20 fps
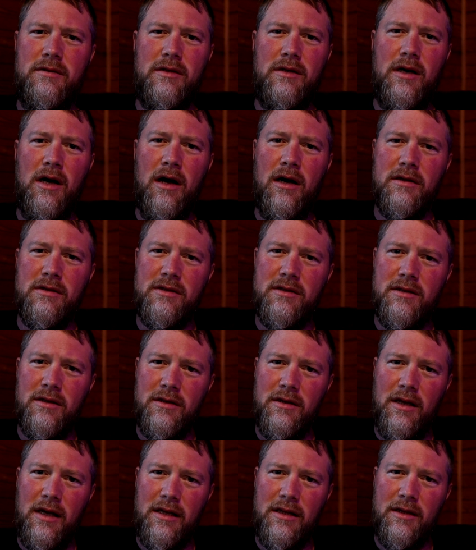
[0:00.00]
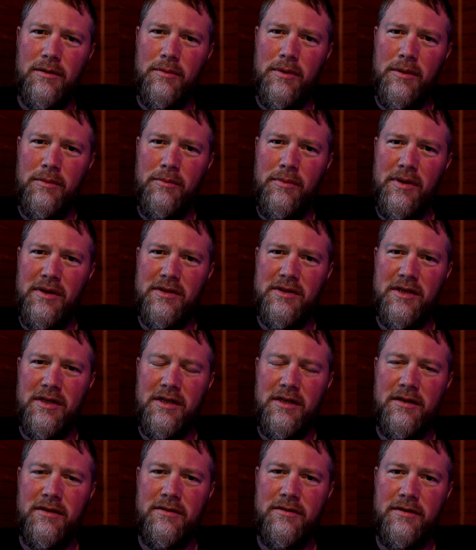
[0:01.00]
constantly like to be
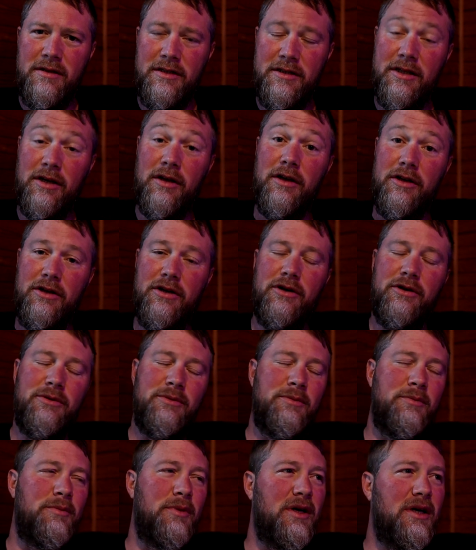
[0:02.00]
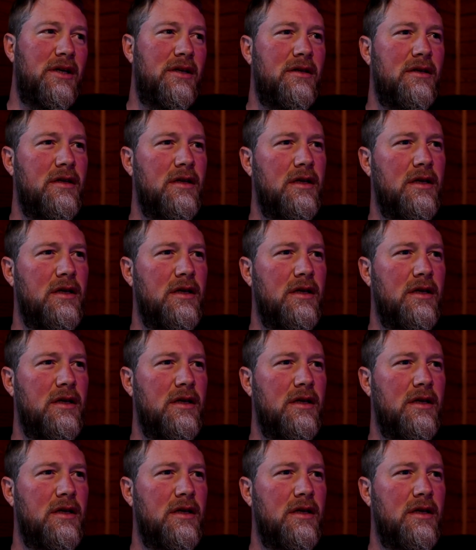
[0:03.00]
busy until I don't, but